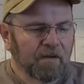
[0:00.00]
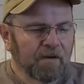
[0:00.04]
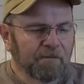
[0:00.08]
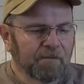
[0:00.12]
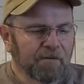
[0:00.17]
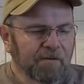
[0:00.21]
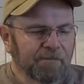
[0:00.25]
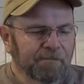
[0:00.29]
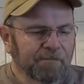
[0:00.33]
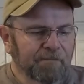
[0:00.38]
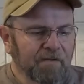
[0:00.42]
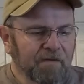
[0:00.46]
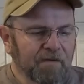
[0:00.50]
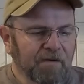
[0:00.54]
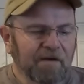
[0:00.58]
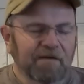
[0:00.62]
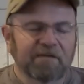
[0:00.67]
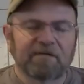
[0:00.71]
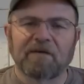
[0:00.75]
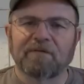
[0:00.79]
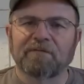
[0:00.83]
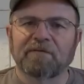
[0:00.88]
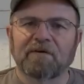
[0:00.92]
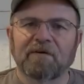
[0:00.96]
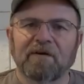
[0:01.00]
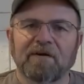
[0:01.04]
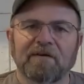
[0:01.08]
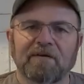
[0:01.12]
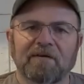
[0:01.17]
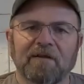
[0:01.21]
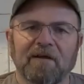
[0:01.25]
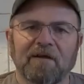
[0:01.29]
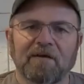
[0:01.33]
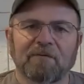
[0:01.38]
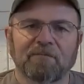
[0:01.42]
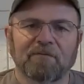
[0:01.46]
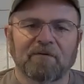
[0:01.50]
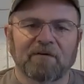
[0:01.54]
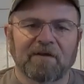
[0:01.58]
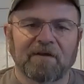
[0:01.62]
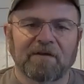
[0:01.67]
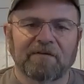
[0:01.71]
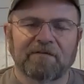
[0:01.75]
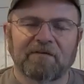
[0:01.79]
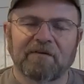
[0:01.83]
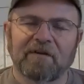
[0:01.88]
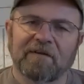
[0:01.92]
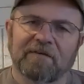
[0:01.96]
Anyway, you guys have a great day, and we'll
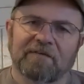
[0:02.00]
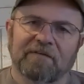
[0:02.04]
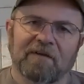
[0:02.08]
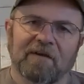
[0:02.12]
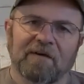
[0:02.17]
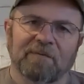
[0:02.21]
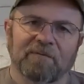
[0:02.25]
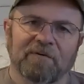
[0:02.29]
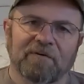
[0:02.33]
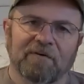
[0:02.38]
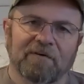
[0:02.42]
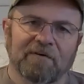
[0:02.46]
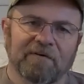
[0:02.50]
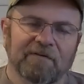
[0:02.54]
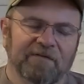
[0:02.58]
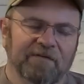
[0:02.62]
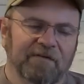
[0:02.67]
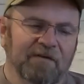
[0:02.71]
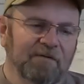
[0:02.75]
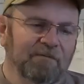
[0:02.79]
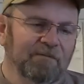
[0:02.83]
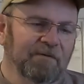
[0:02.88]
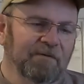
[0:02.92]
catch you next time on RC